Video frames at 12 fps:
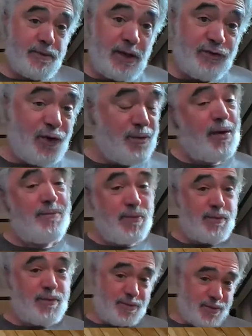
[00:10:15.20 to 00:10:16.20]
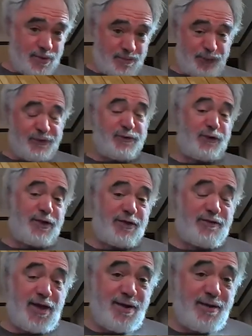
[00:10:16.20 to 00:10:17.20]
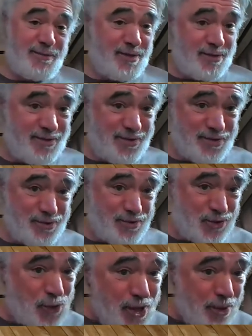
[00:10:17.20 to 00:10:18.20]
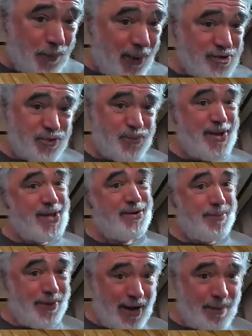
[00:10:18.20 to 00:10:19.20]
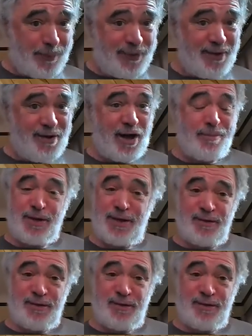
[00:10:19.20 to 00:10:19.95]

And so implicitly, he's saying during the Depression, we had a monopoly economy.